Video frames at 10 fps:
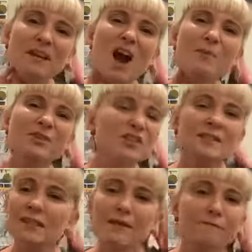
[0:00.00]
I would just
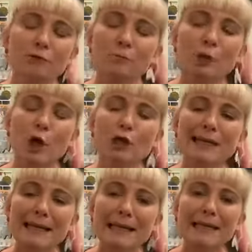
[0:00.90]
say full-blown
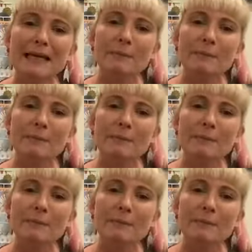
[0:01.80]
yelling